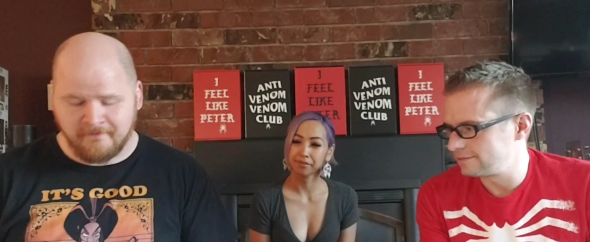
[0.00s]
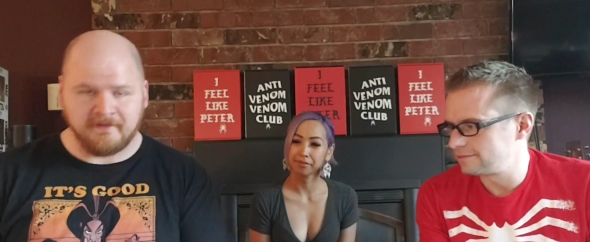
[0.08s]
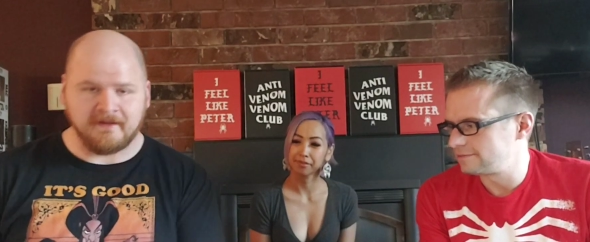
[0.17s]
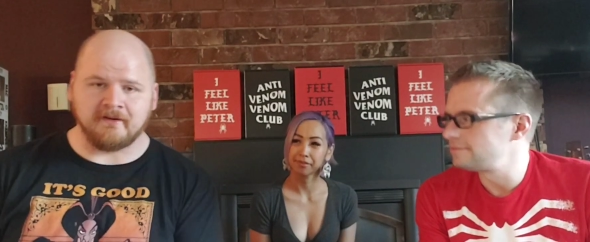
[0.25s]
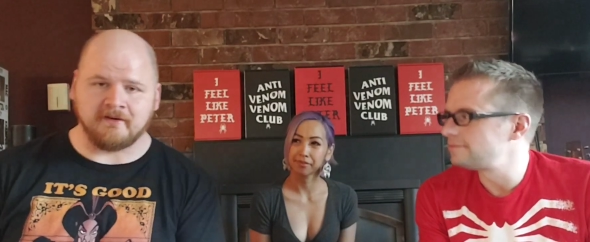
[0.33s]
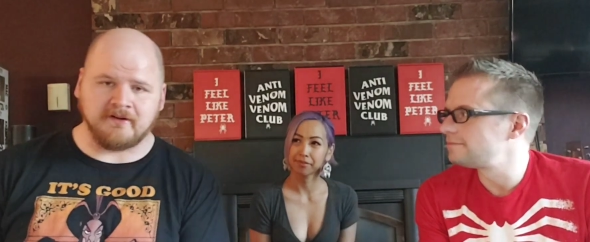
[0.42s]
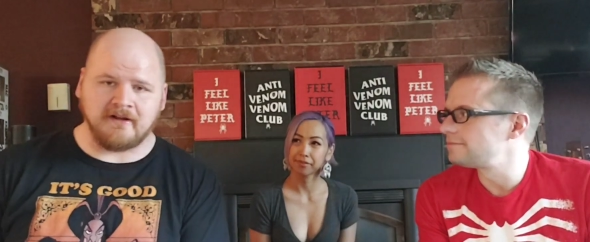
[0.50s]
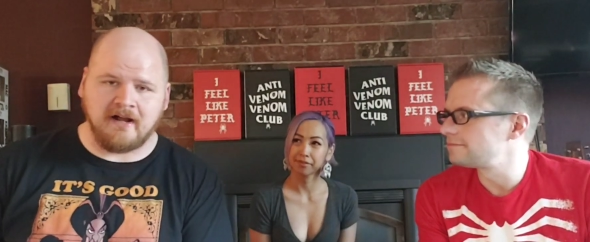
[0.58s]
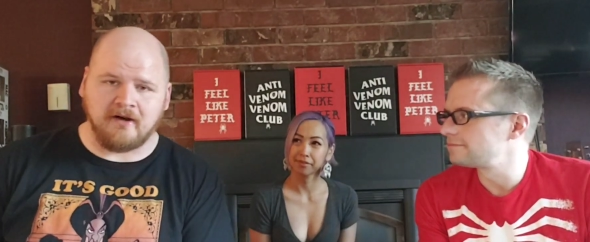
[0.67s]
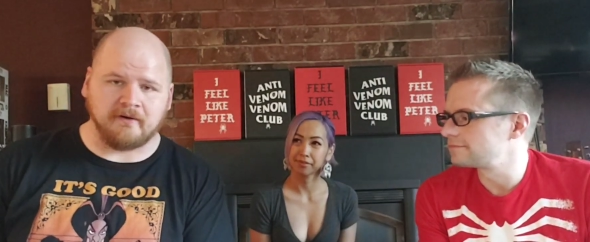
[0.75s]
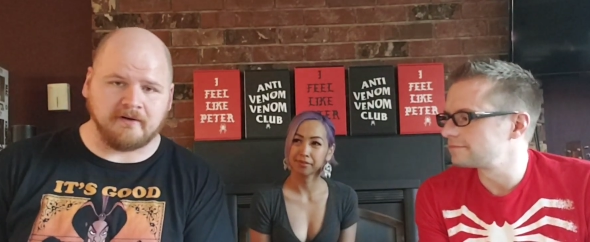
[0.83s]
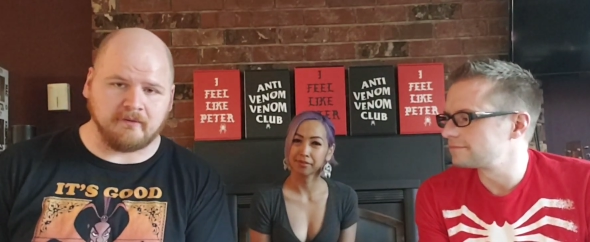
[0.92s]
Speaker 1: you don't know
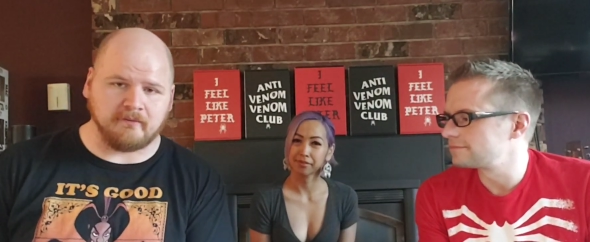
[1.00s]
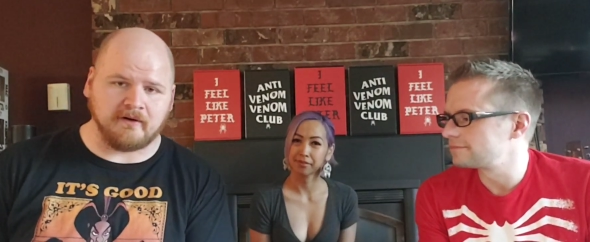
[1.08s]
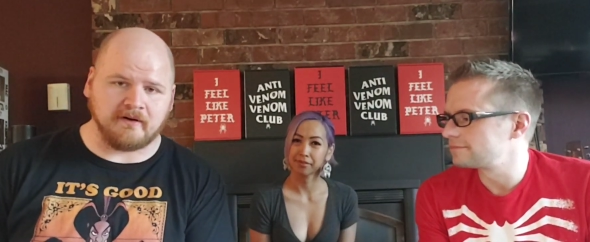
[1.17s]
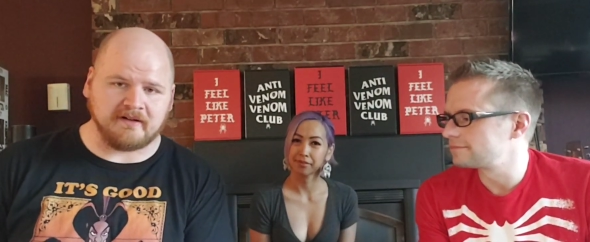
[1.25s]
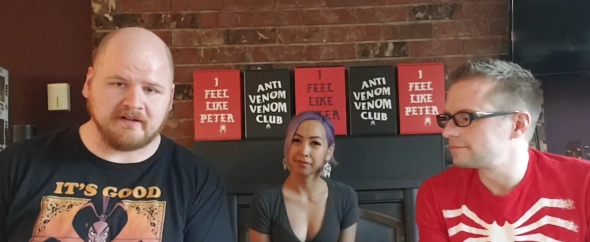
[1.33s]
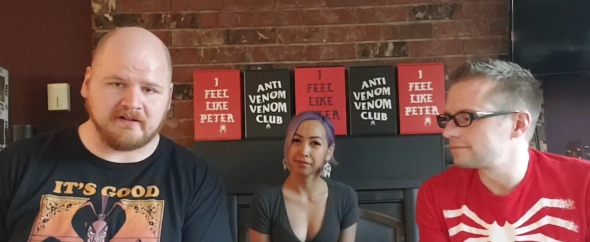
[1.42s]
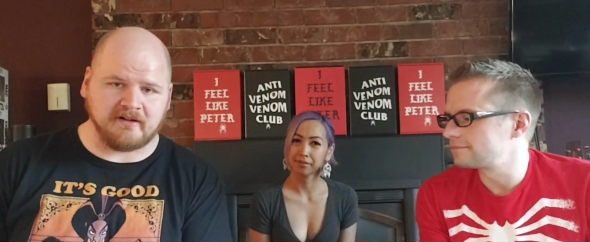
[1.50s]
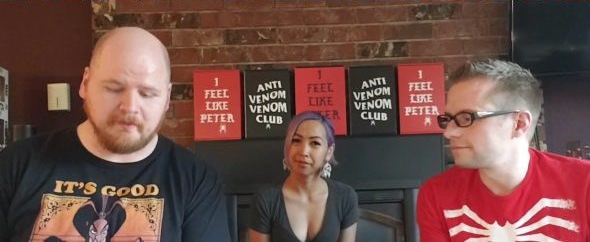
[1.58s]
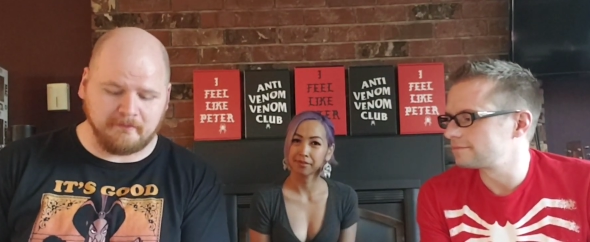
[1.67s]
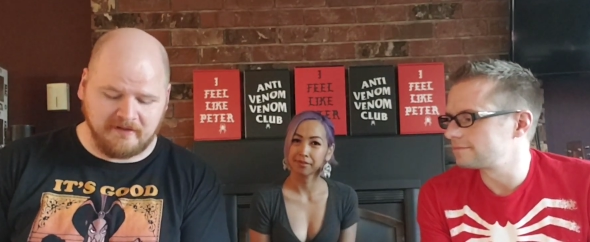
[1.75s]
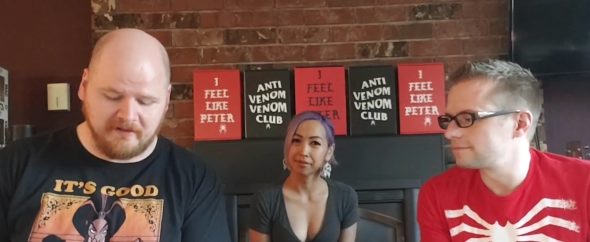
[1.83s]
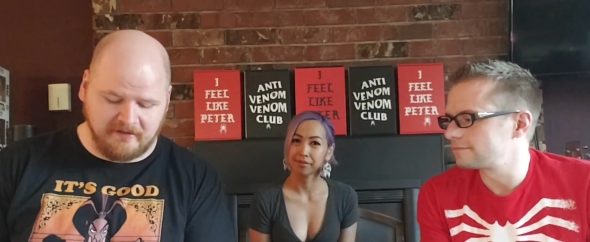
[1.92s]
how your work is gonna
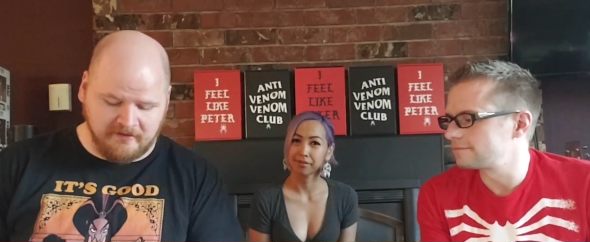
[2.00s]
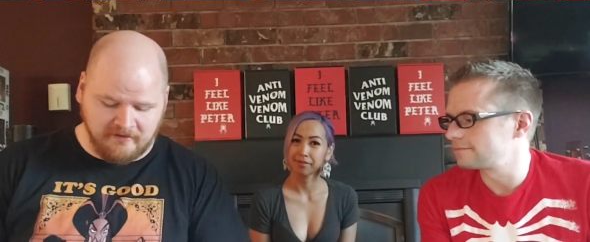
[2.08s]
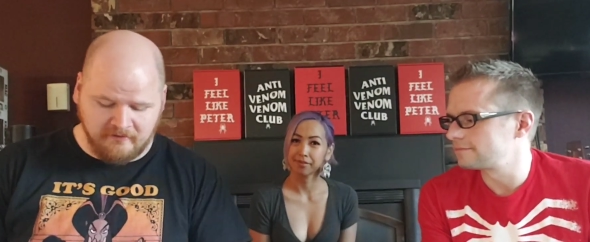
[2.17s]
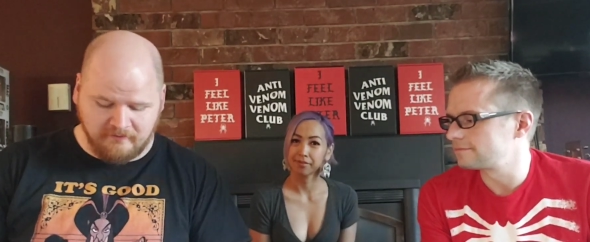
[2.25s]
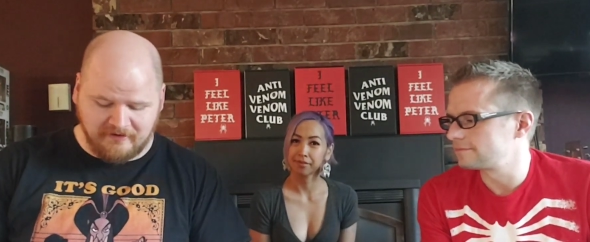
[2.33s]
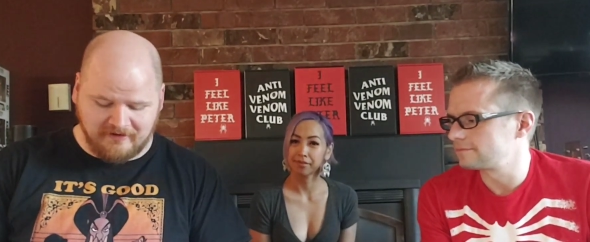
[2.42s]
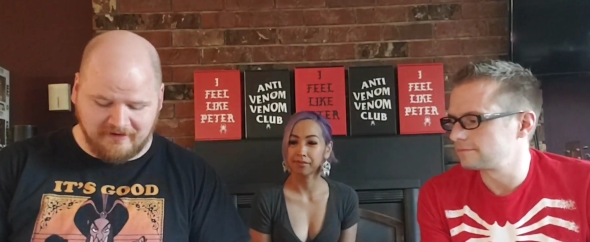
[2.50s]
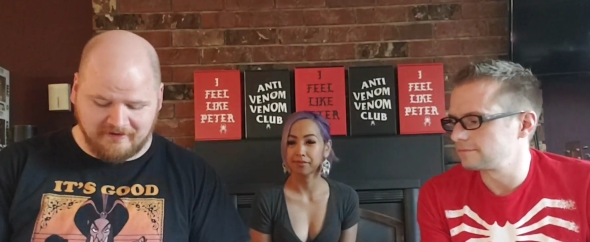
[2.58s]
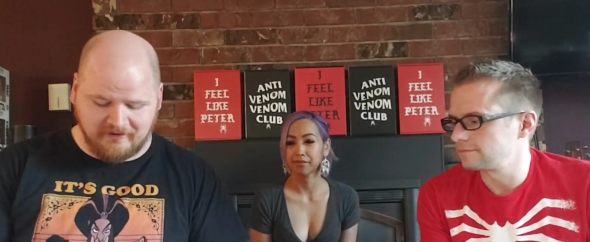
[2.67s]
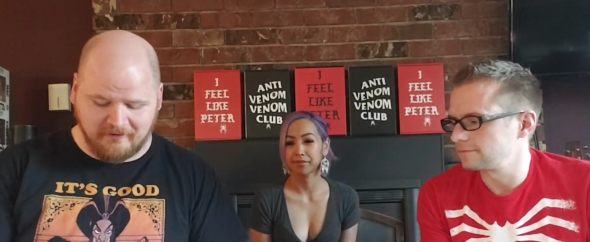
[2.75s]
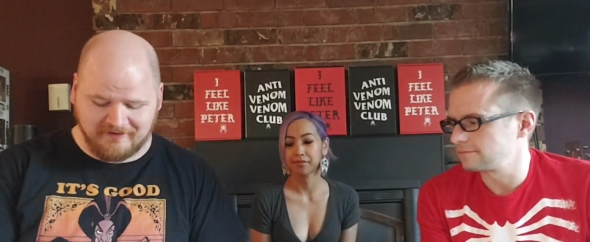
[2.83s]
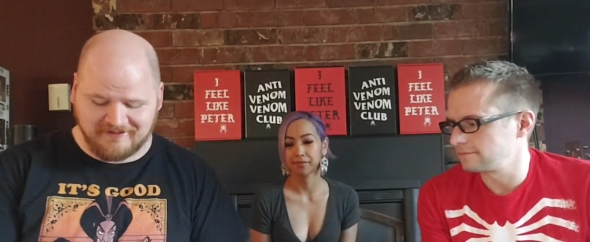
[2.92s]
be with this
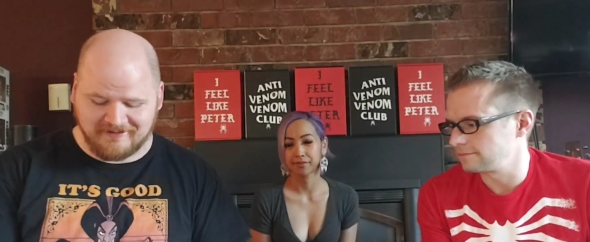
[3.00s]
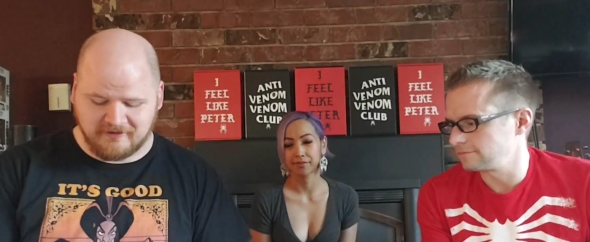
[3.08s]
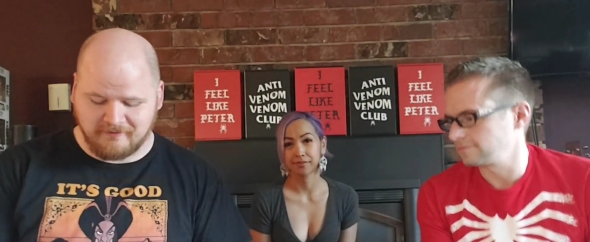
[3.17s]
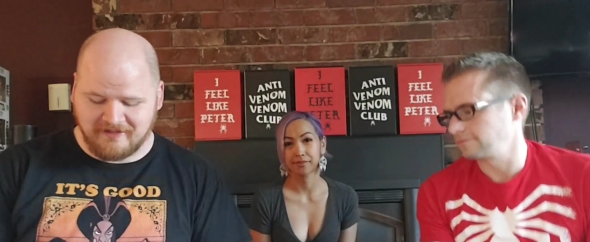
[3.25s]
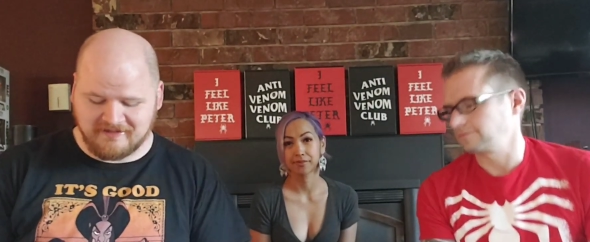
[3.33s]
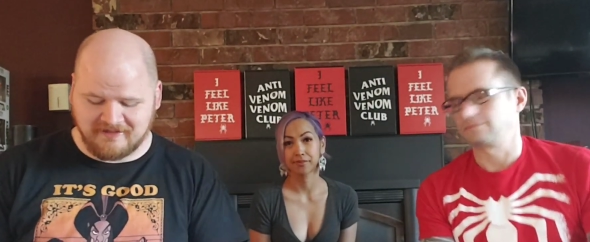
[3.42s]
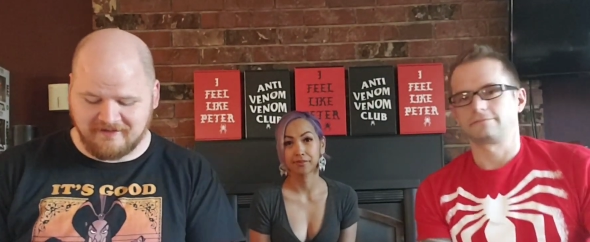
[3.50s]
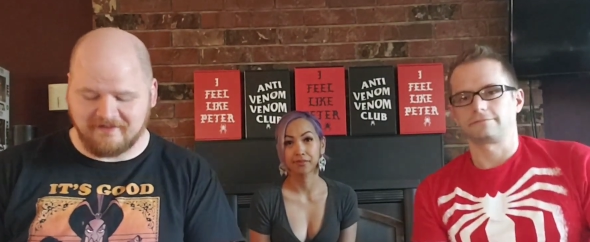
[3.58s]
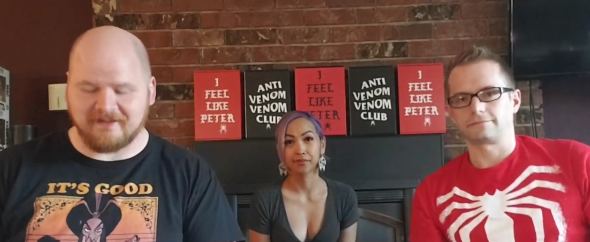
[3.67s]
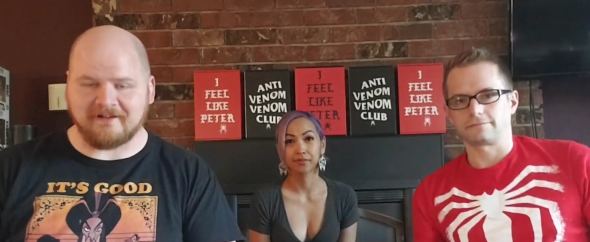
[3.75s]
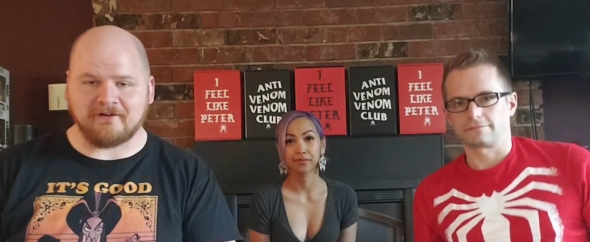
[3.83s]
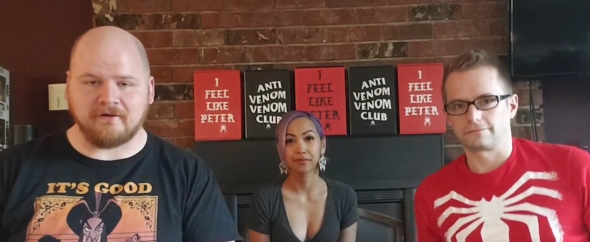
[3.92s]
whole situation of the
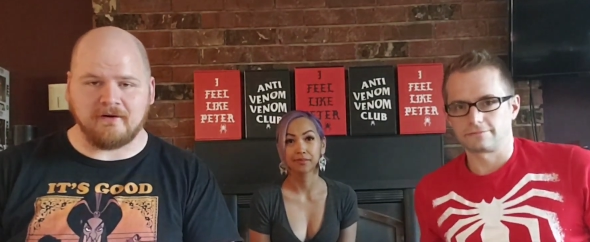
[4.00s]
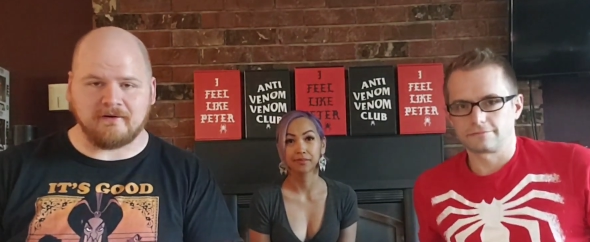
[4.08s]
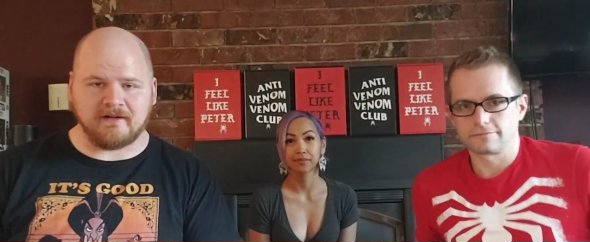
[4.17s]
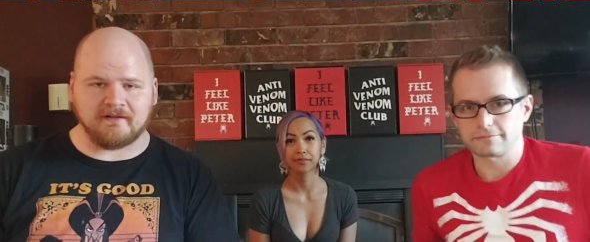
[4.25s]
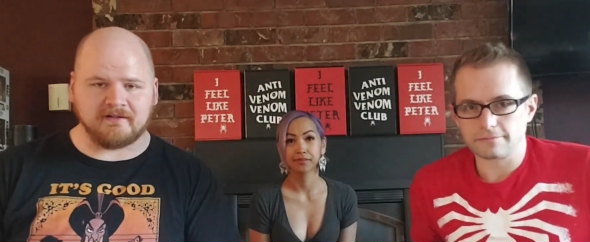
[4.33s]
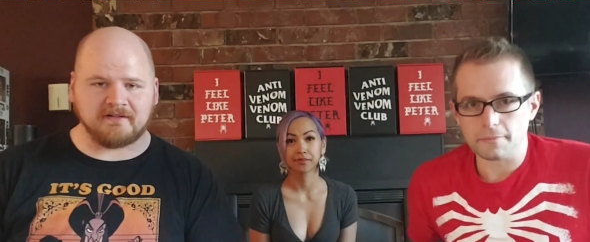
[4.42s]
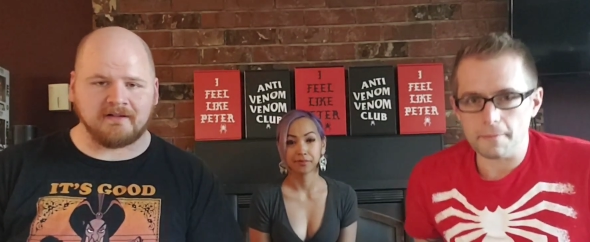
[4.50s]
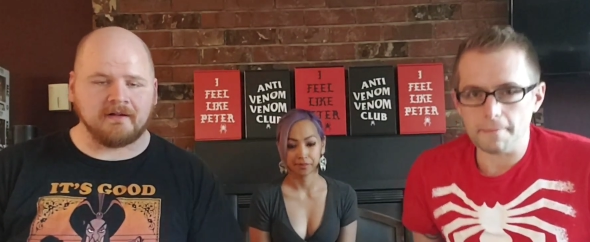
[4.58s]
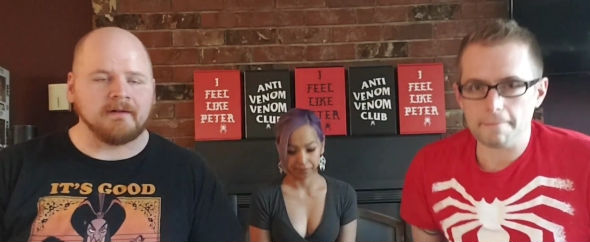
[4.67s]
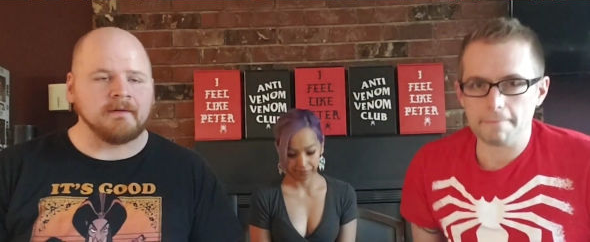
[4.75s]
coronas.